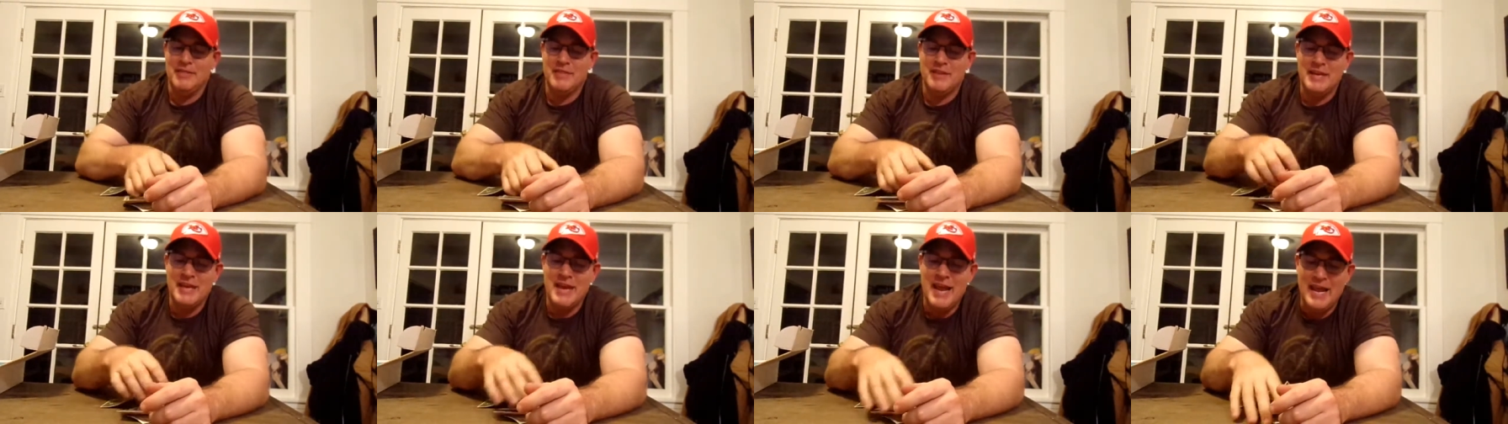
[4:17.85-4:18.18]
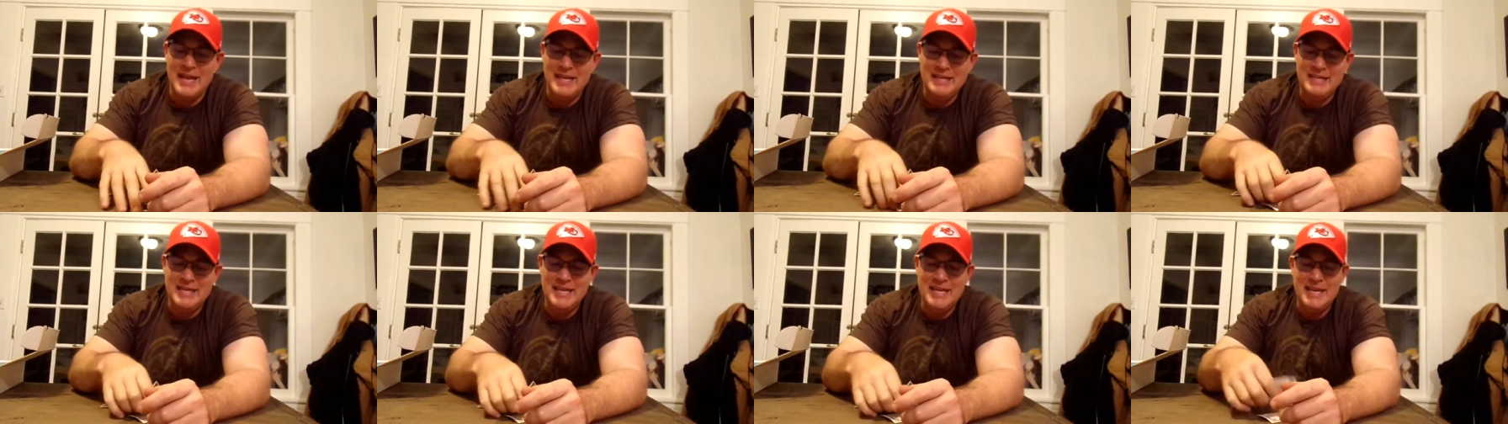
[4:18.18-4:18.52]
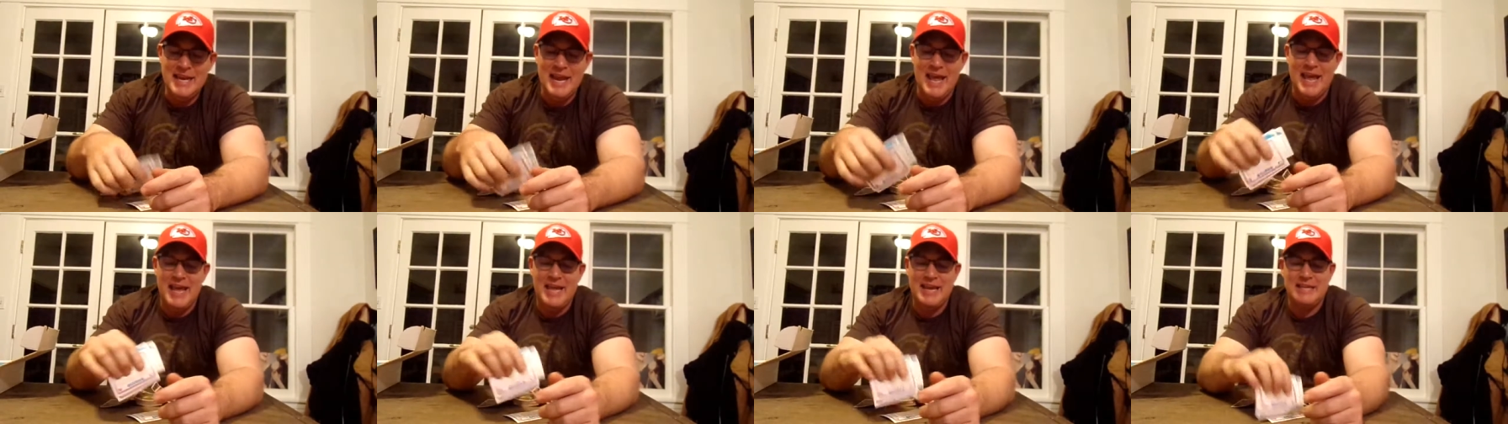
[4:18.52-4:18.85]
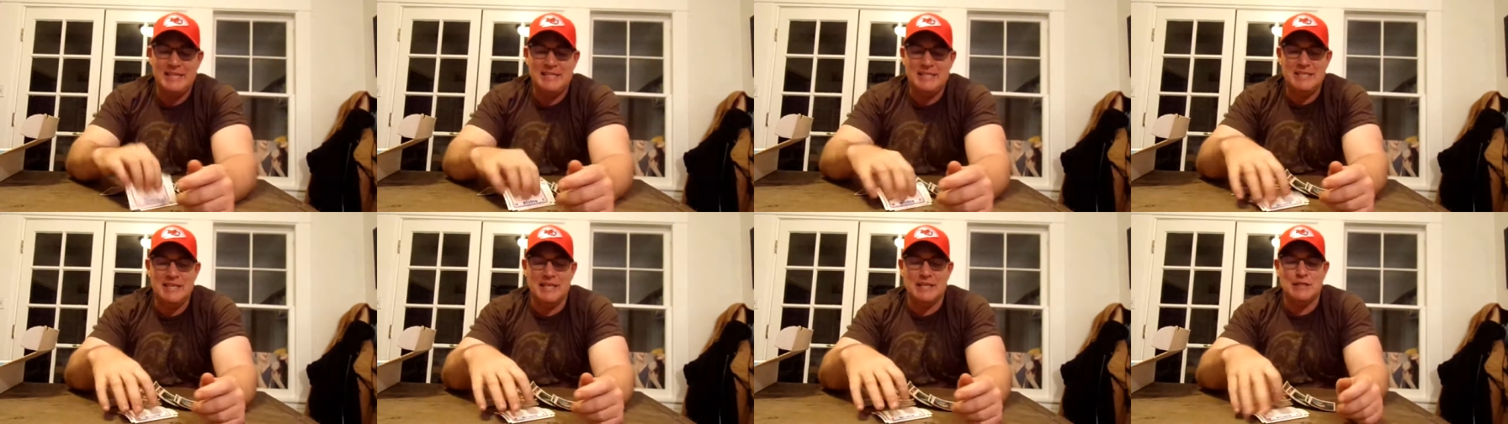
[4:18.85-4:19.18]
The
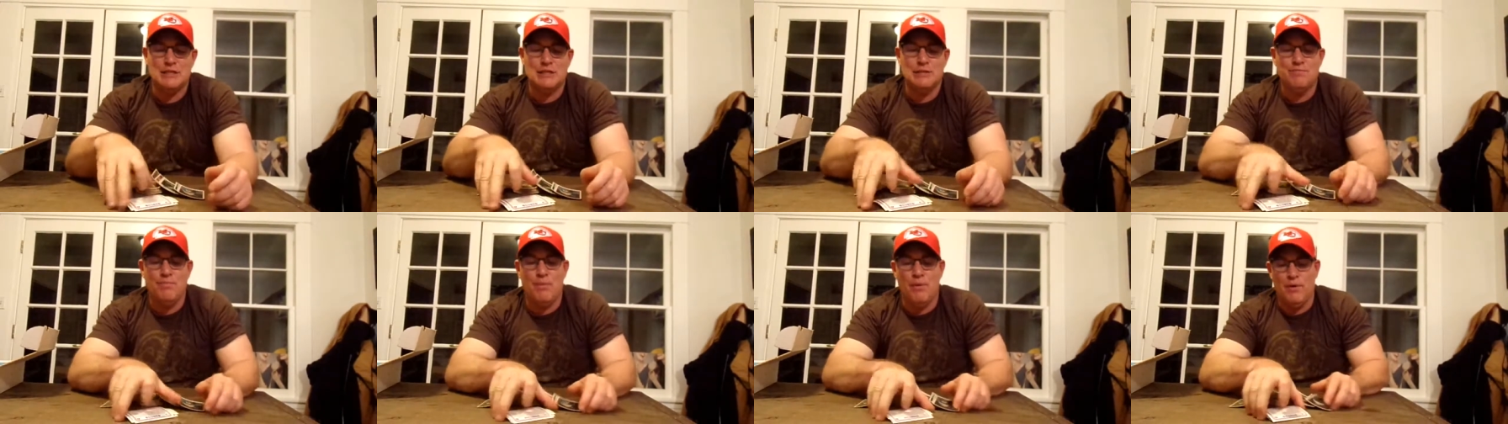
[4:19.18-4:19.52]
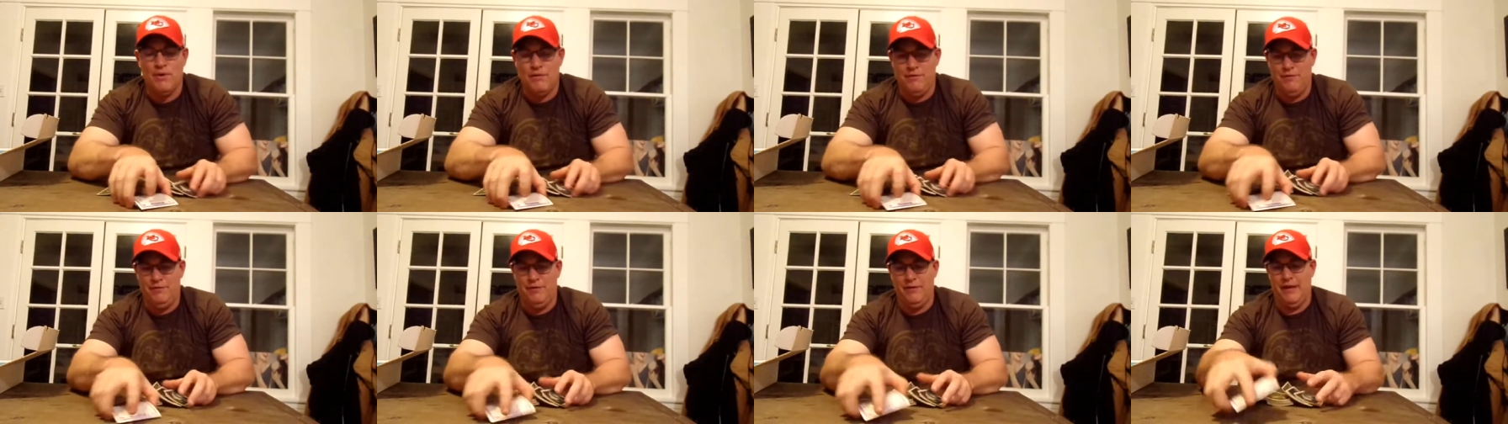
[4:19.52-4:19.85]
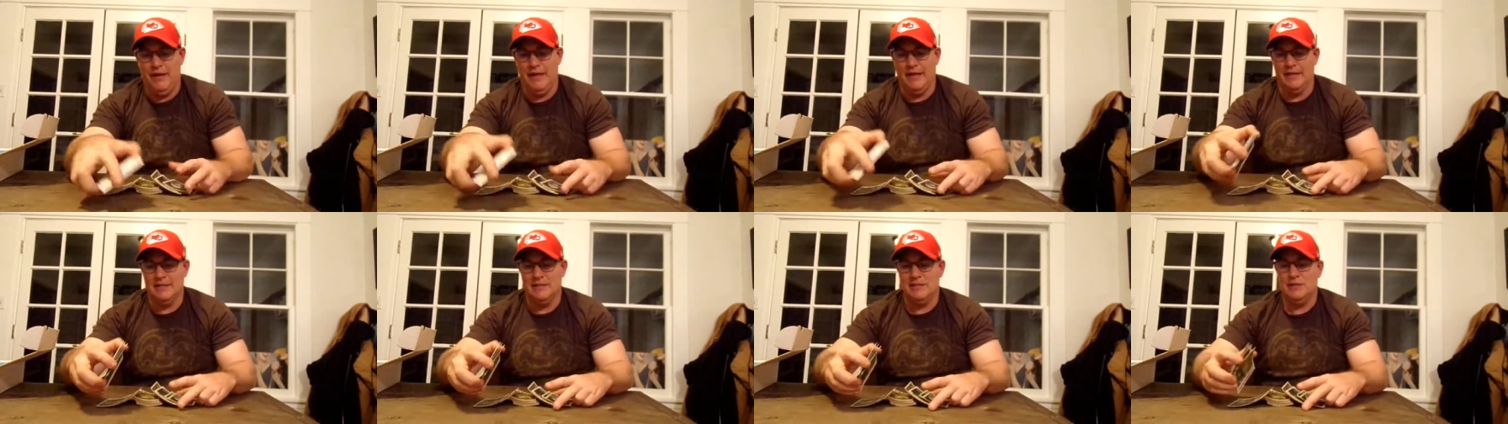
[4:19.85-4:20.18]
1986 Sportflics,